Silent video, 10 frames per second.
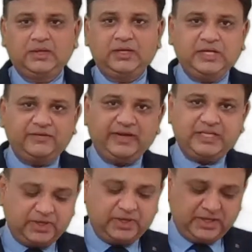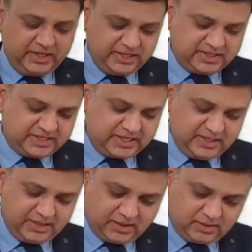Now explaining in second
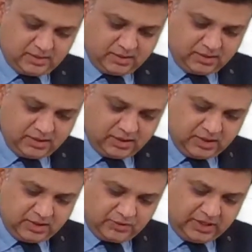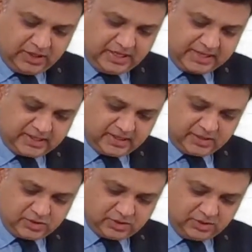year,
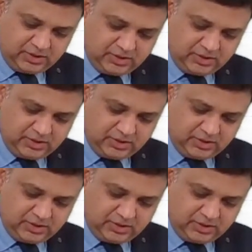3,10,000